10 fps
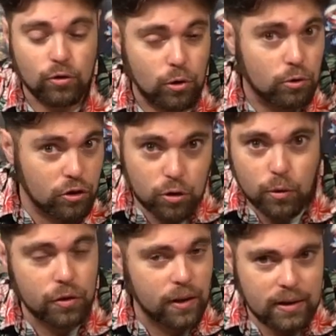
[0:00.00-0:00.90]
choosing to
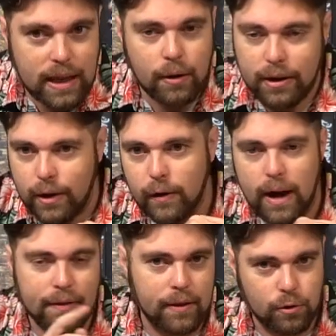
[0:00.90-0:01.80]
do a thing down here,
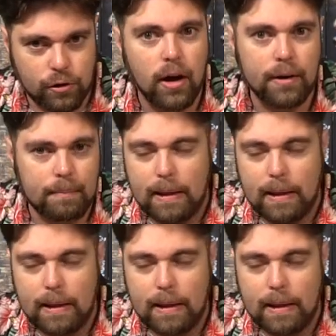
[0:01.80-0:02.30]
and then you're done.